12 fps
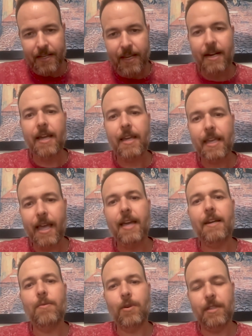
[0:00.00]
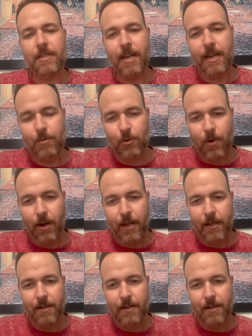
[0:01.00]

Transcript: And I can when the time's right.